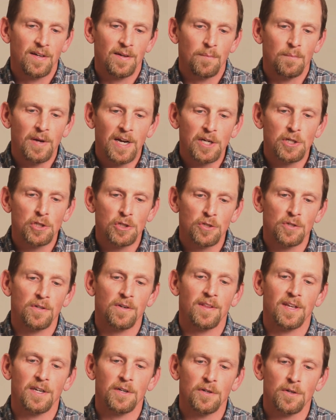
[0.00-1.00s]
make sure
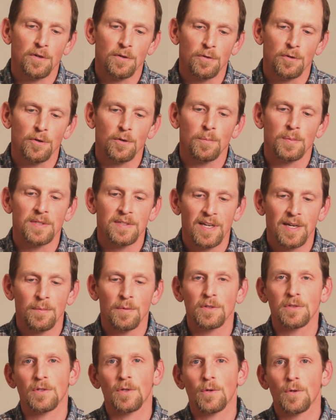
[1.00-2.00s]
that your group is able to